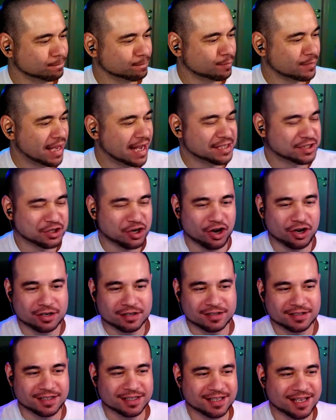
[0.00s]
Hey Scott,
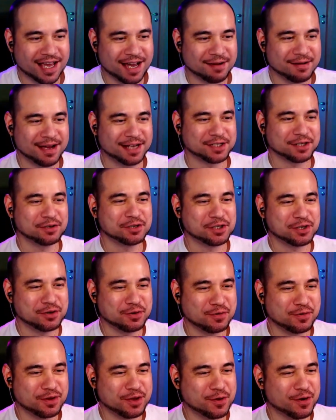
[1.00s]
yeah, I told
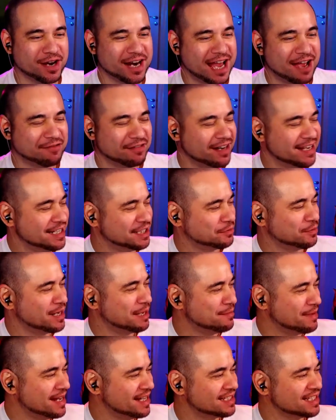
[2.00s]
you you're going to have at least 20
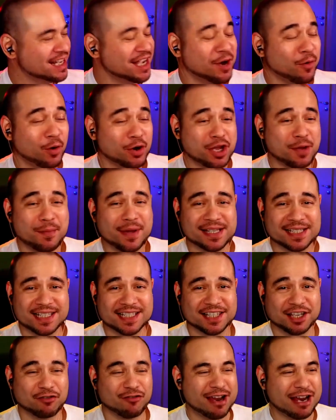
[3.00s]
minutes. What you missed is
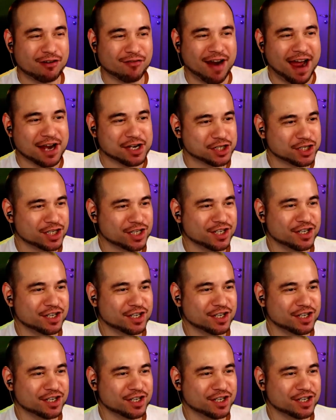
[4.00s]
the great crash.